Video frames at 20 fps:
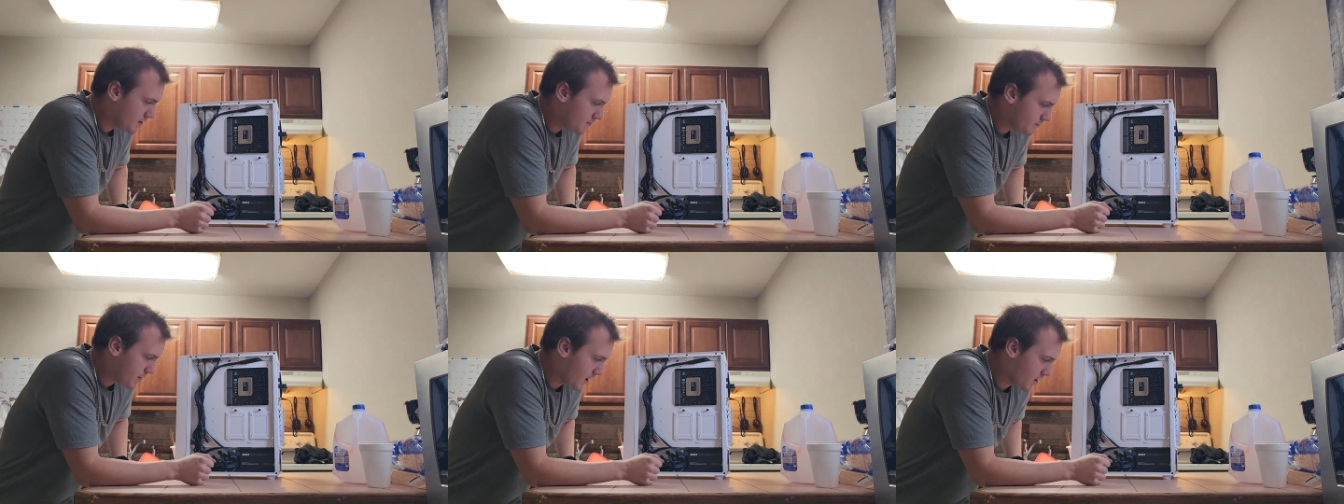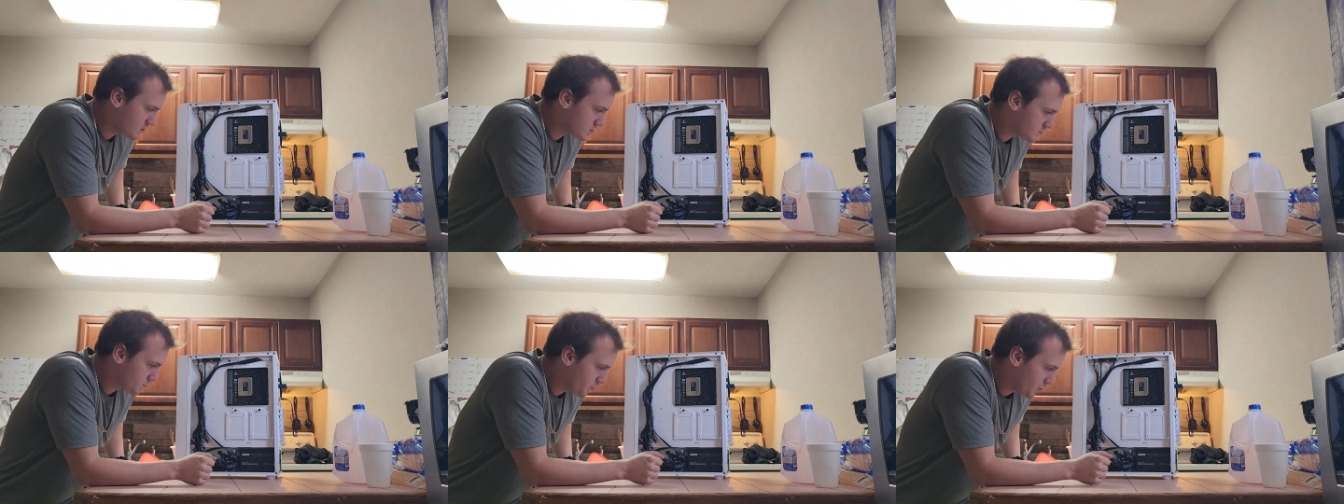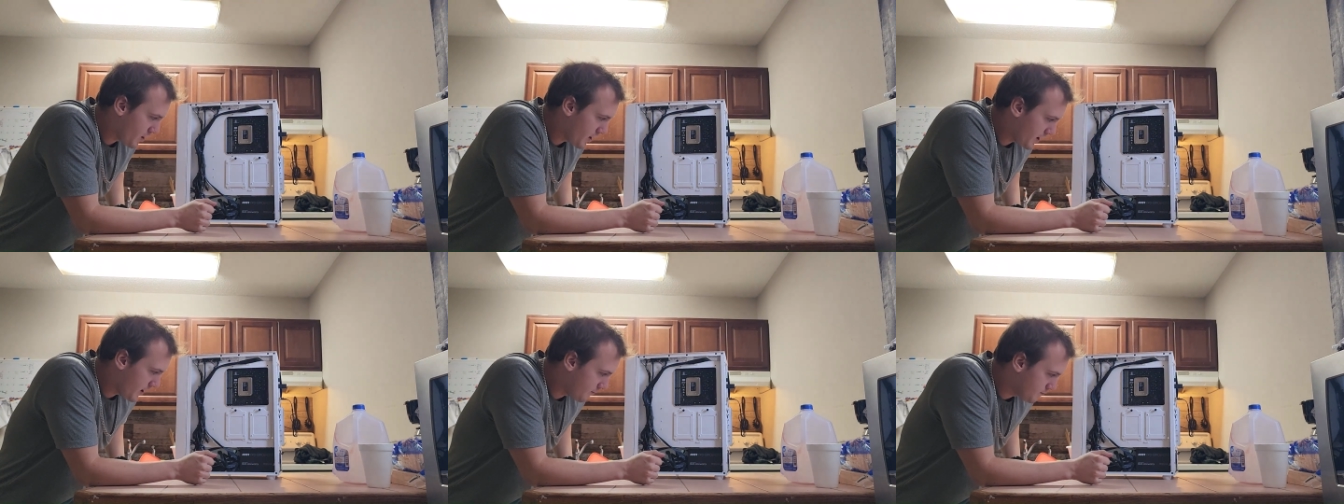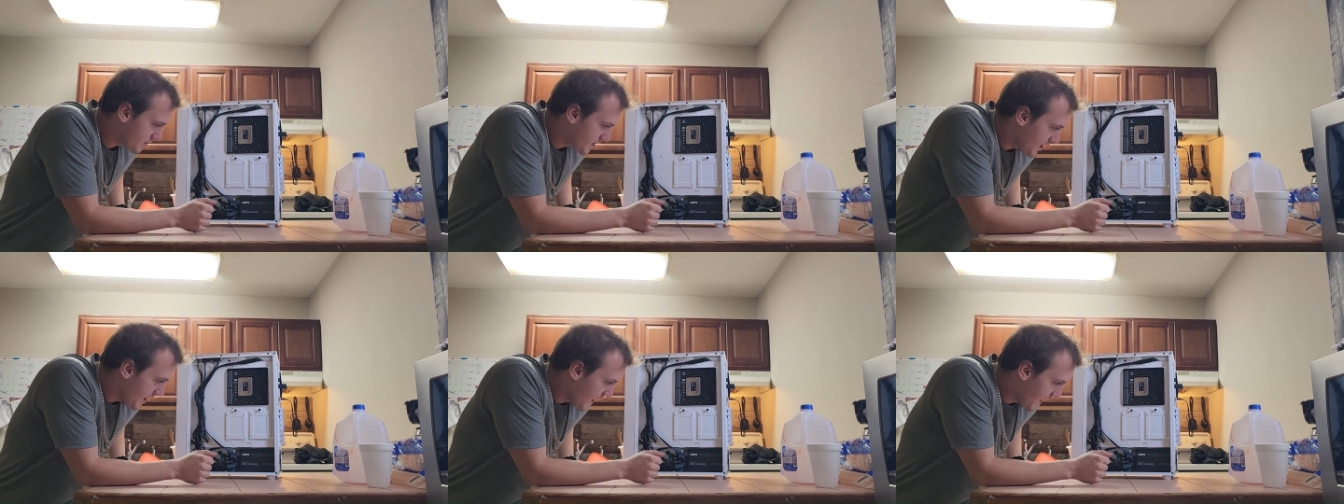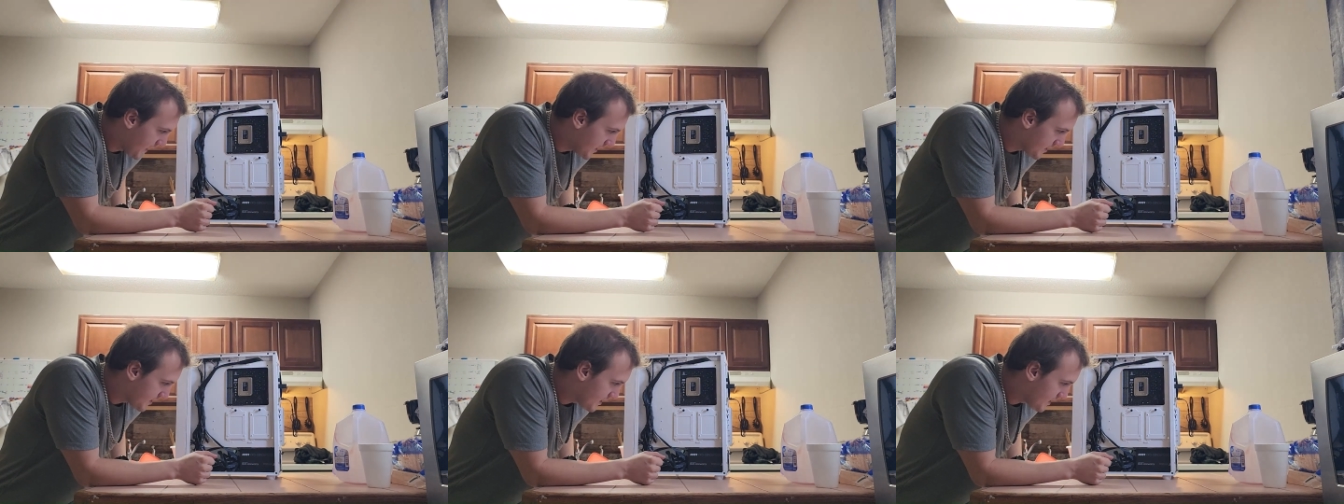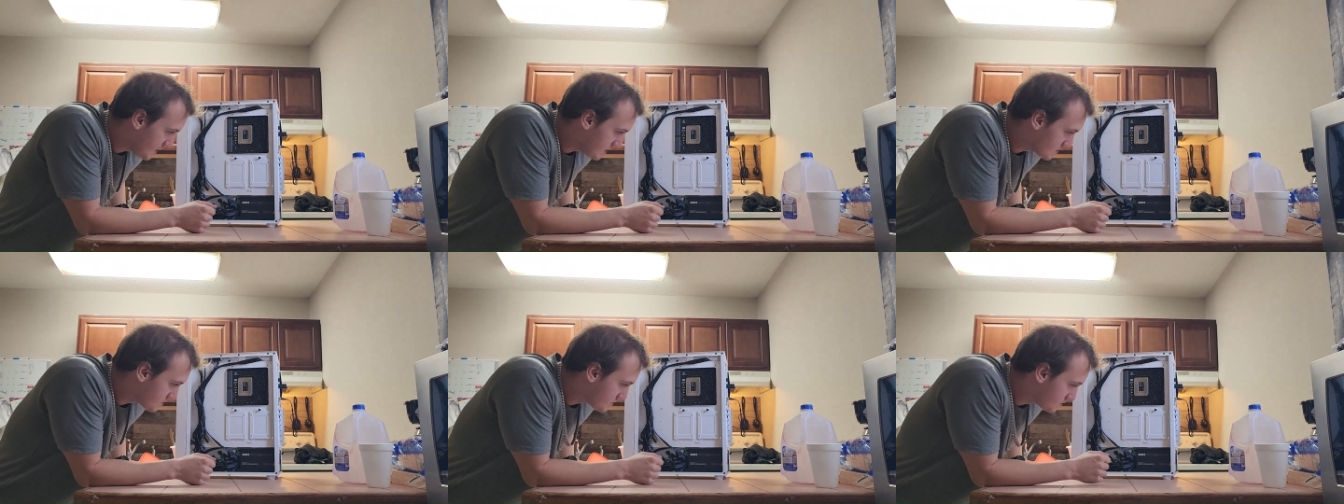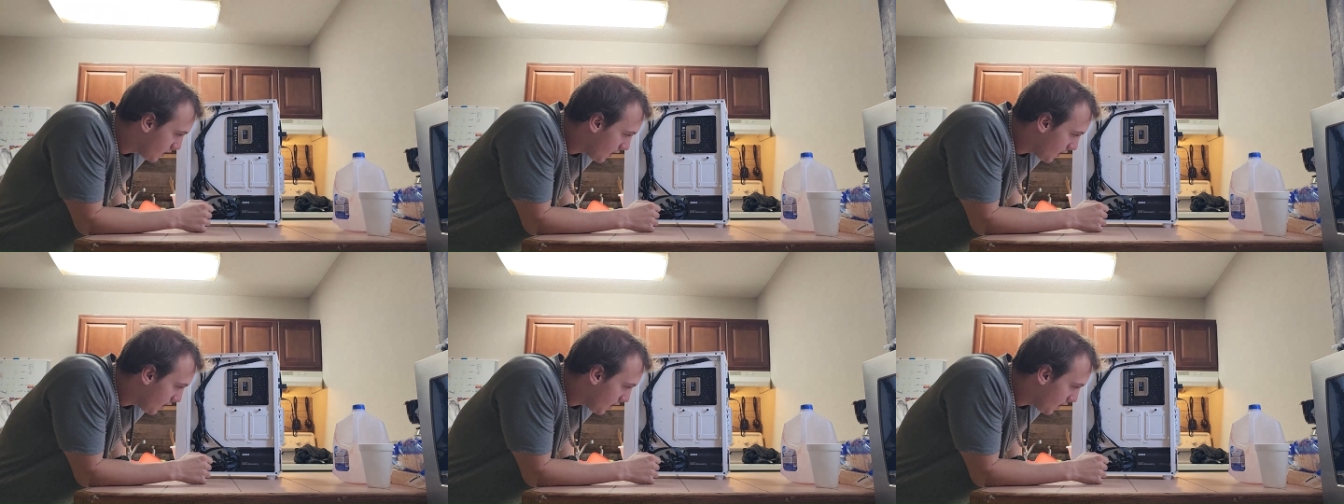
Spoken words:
power supply, and it is